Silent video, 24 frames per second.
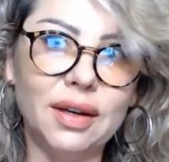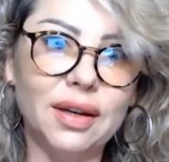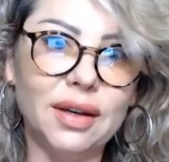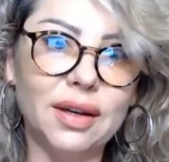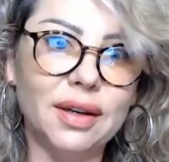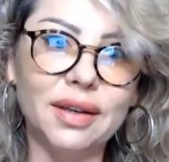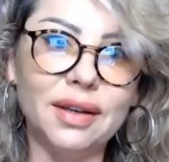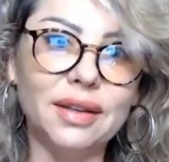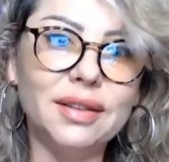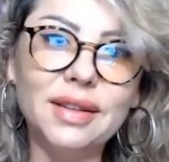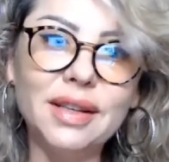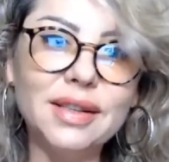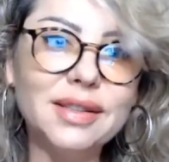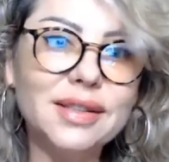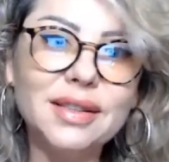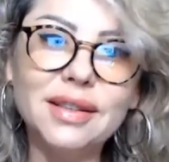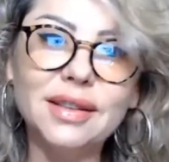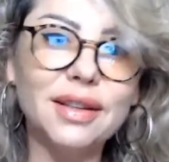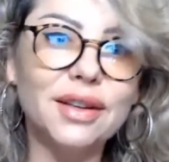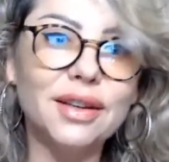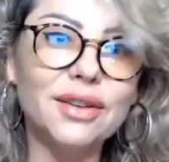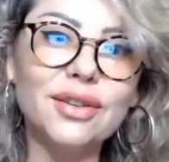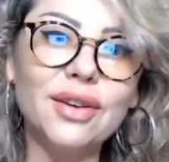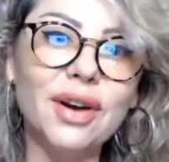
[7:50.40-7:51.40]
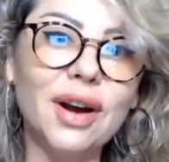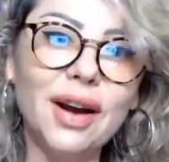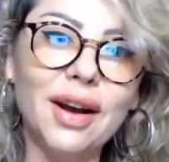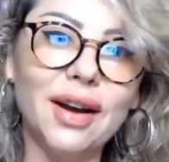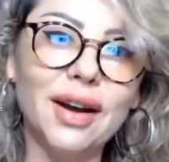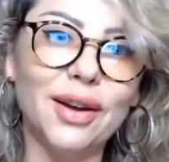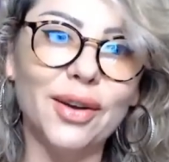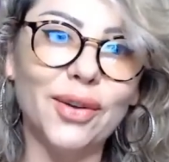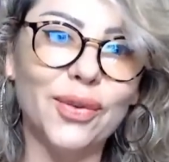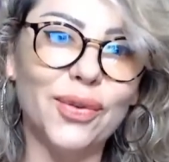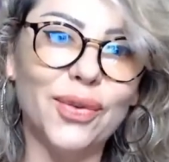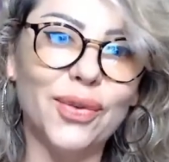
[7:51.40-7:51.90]
It doesn't
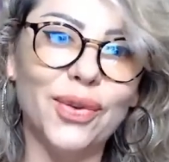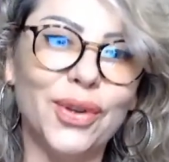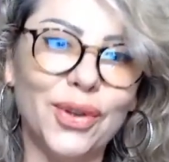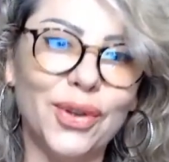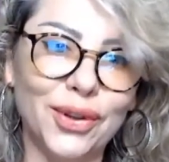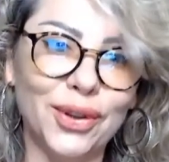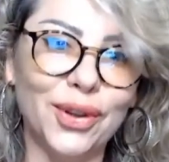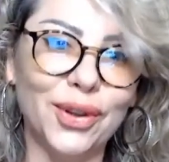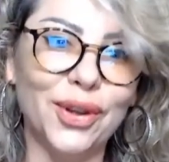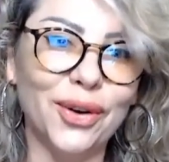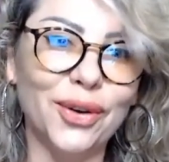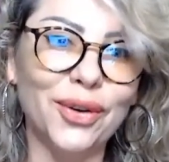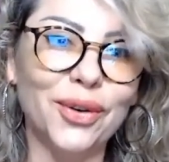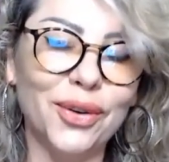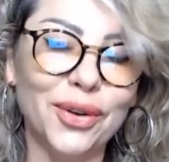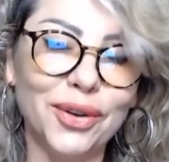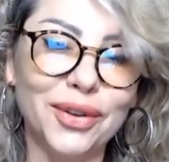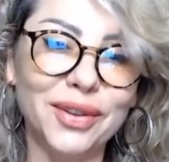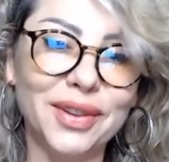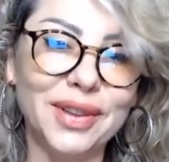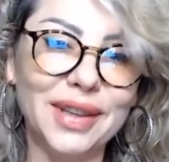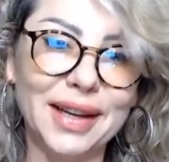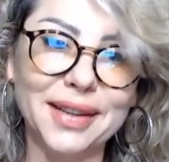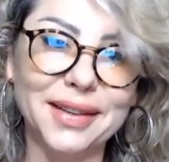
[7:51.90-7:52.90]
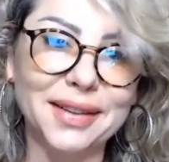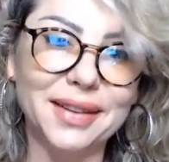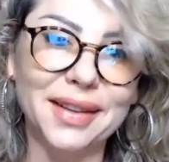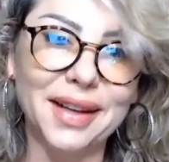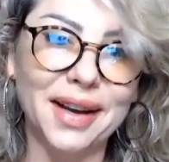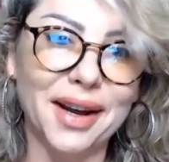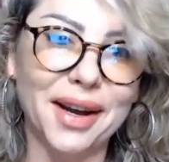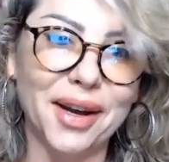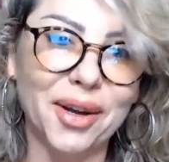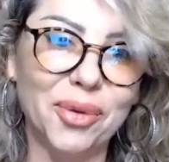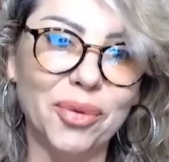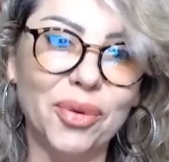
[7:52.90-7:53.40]
arrive, at that
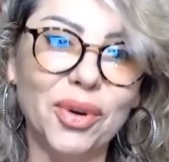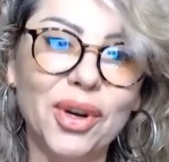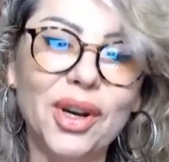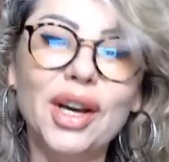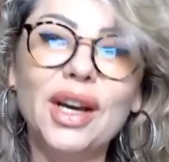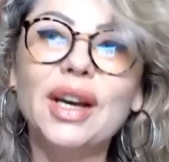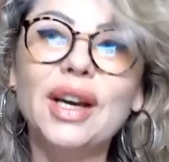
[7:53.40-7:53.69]
time.